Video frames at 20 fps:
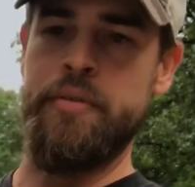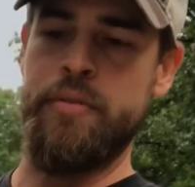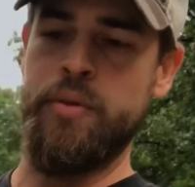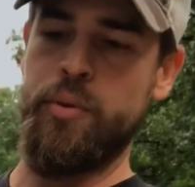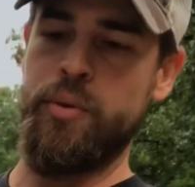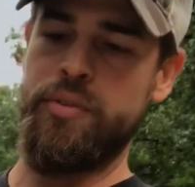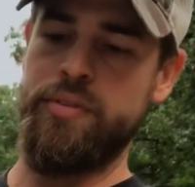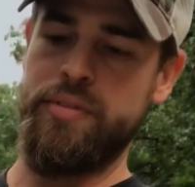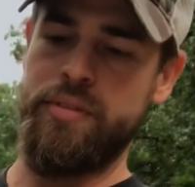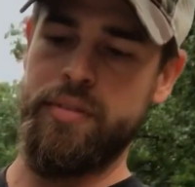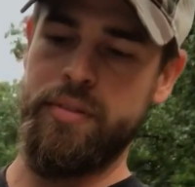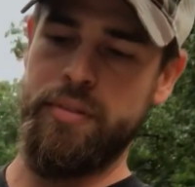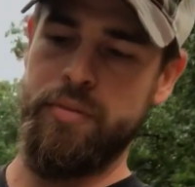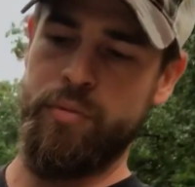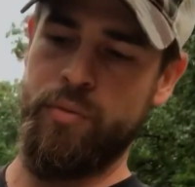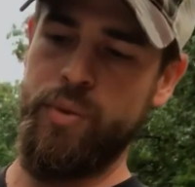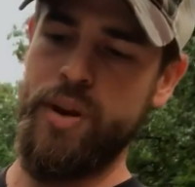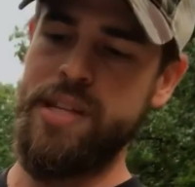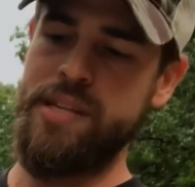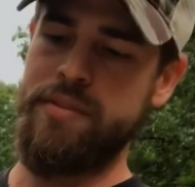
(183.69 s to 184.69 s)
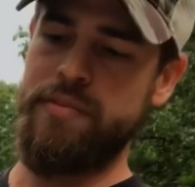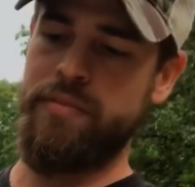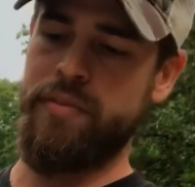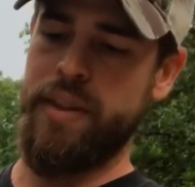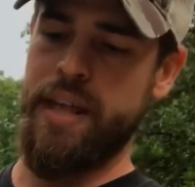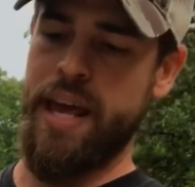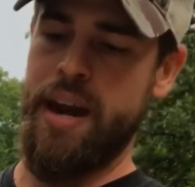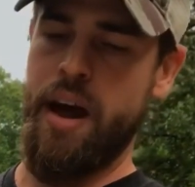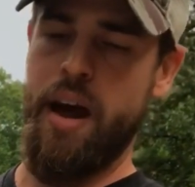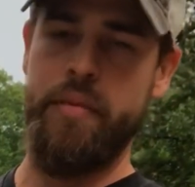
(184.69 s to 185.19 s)
Of course, reason
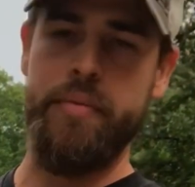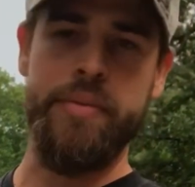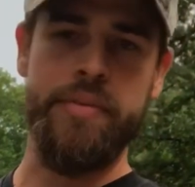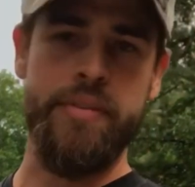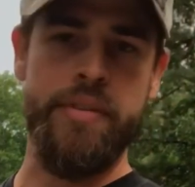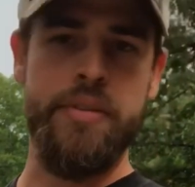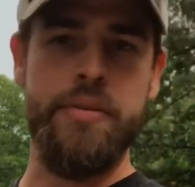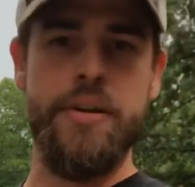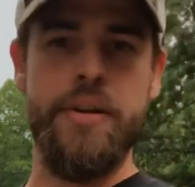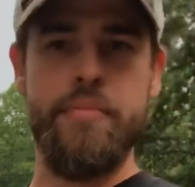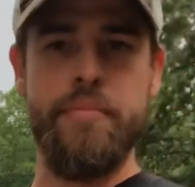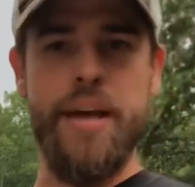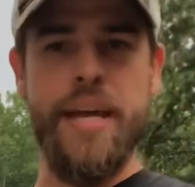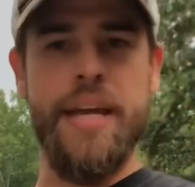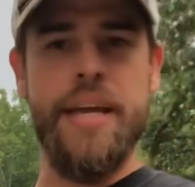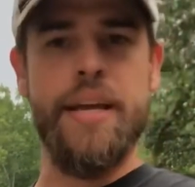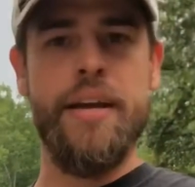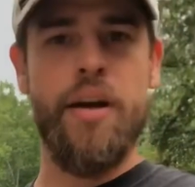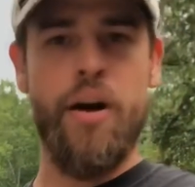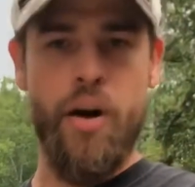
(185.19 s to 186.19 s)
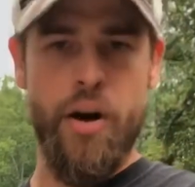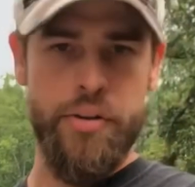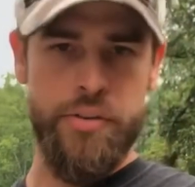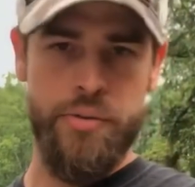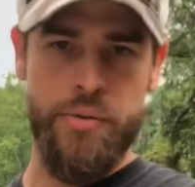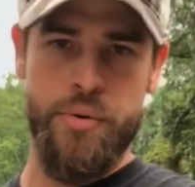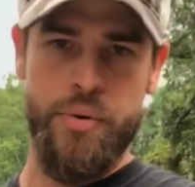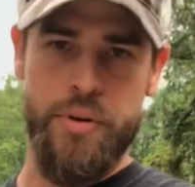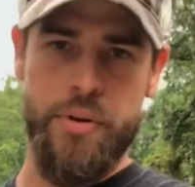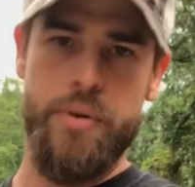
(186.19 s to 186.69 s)
for that, obviously, you can make it
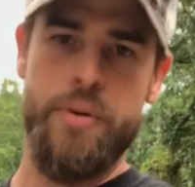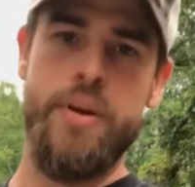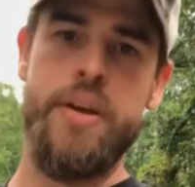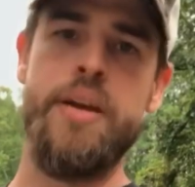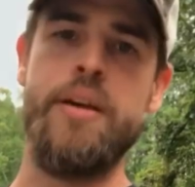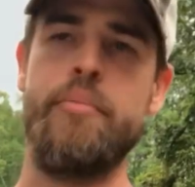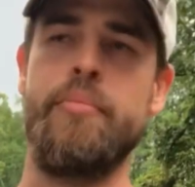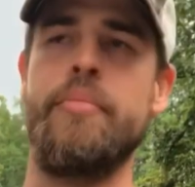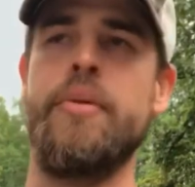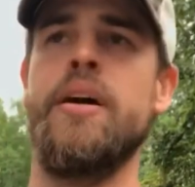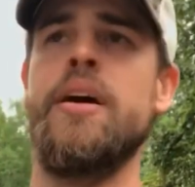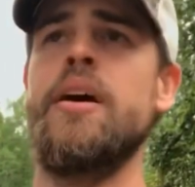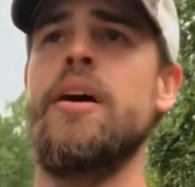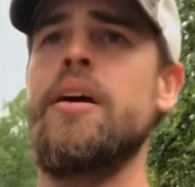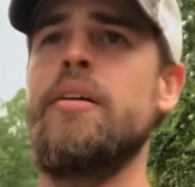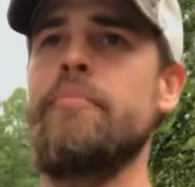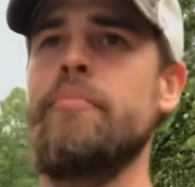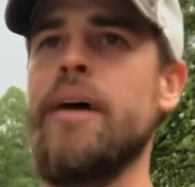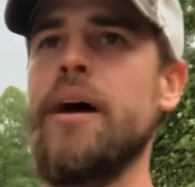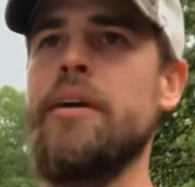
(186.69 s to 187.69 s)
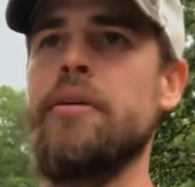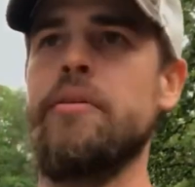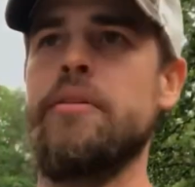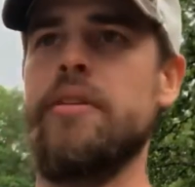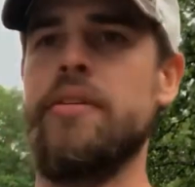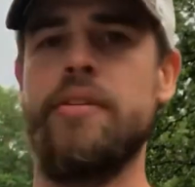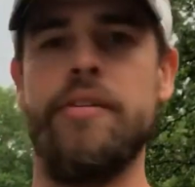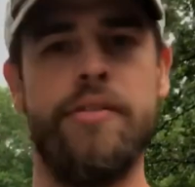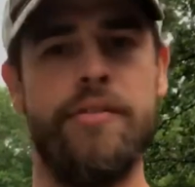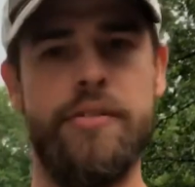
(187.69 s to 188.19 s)
contour your hip better
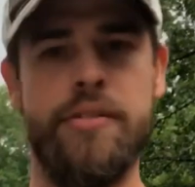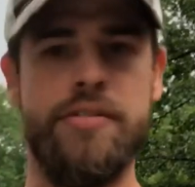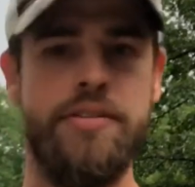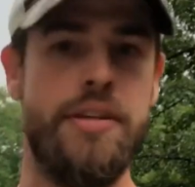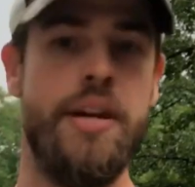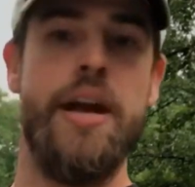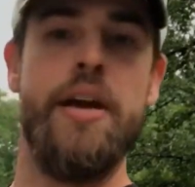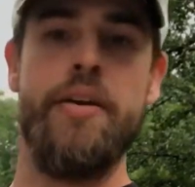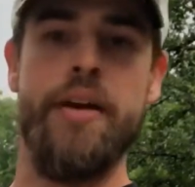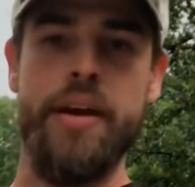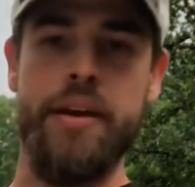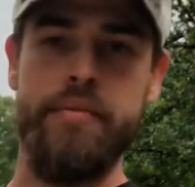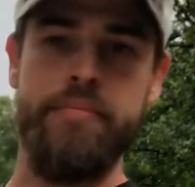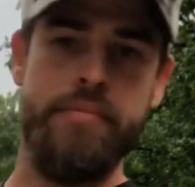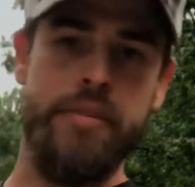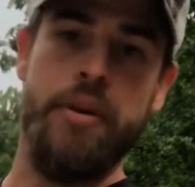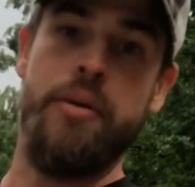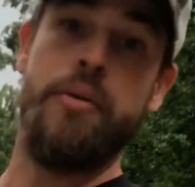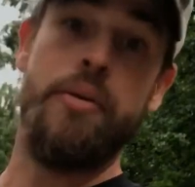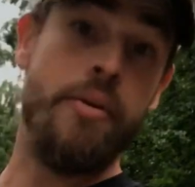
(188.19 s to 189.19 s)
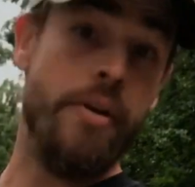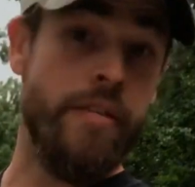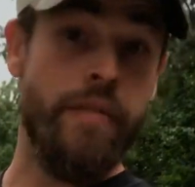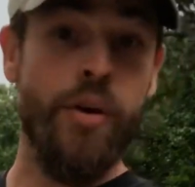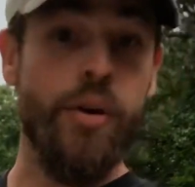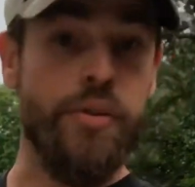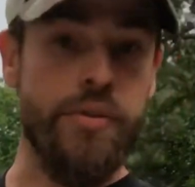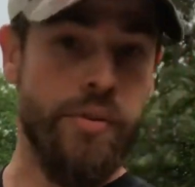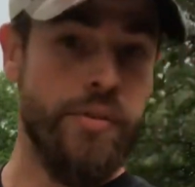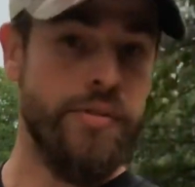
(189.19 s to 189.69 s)
than just a generic,
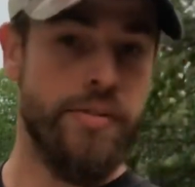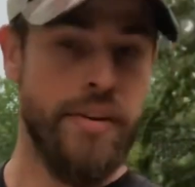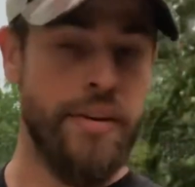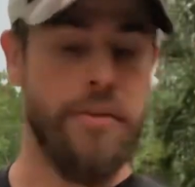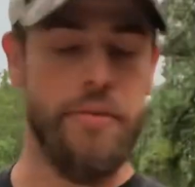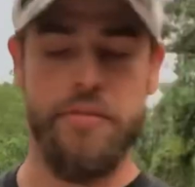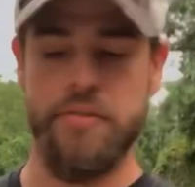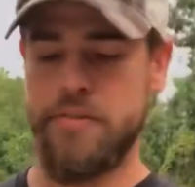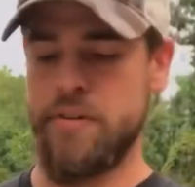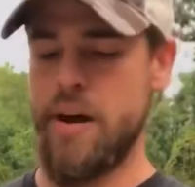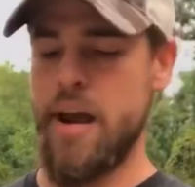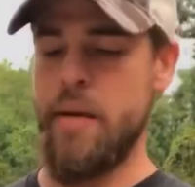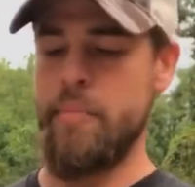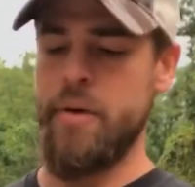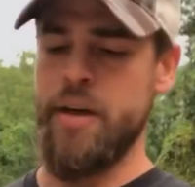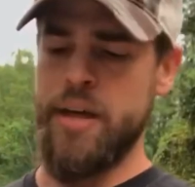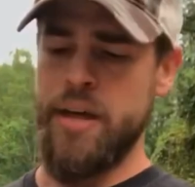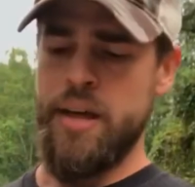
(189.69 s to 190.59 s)
universal single strap.